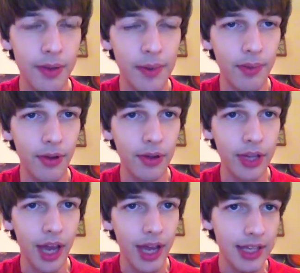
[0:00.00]
people are
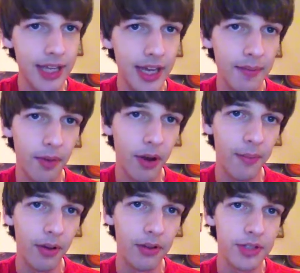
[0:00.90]
kind of taking
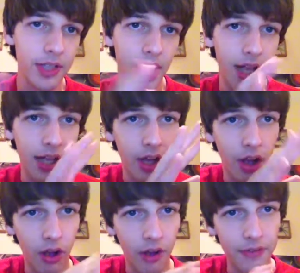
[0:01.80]
Mermails kind of like
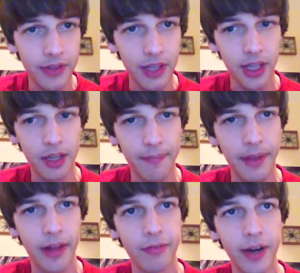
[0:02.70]
off the
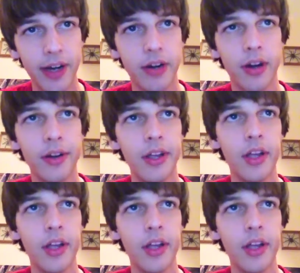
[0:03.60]
competitive radar.